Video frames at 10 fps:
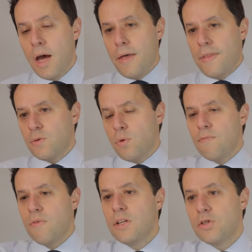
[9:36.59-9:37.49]
And that's what
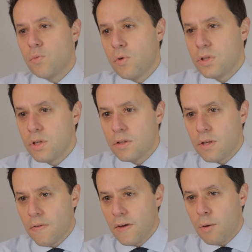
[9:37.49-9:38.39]
I'm really just wanting you to
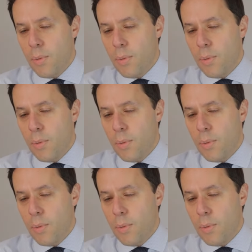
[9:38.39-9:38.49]
think